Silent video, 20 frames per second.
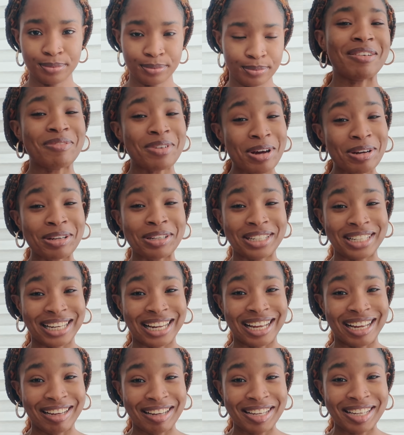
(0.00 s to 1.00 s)
I'm not gonna
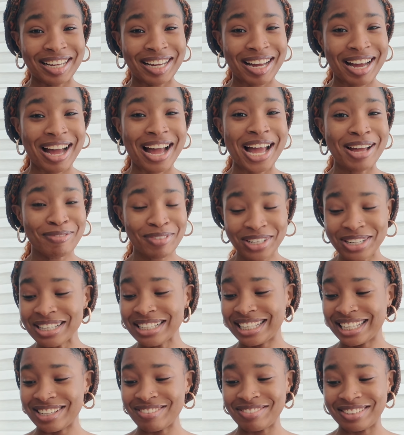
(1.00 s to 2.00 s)
lie, I'm gonna
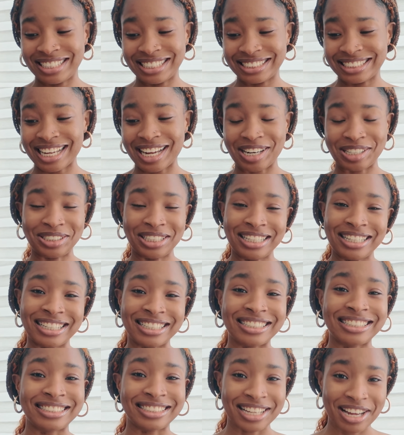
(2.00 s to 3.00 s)
give this actually
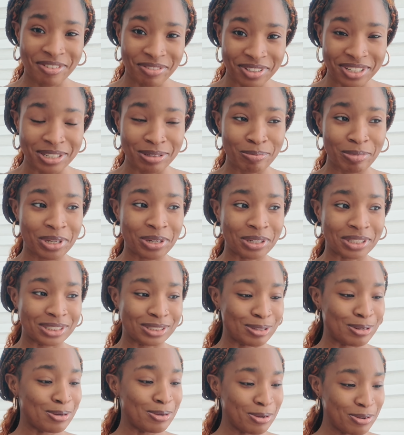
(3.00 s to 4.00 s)
a 7 because
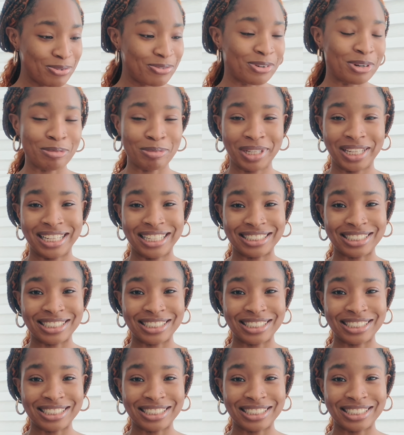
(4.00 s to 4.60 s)
the look for me,